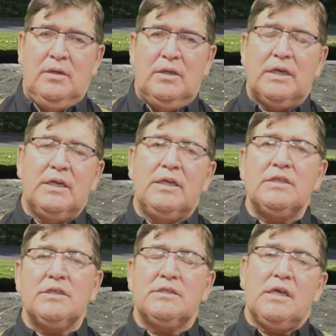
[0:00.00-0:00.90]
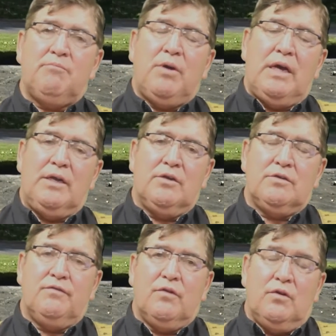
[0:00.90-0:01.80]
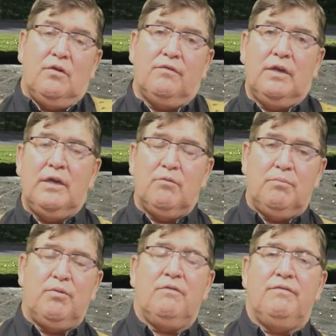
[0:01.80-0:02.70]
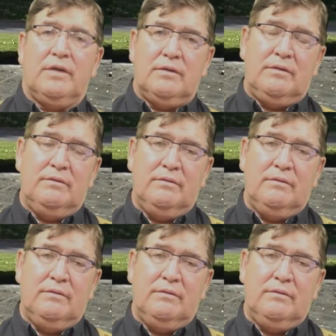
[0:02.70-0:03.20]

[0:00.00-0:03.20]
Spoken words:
The conditions at Pinehurst for an overlay were perfect.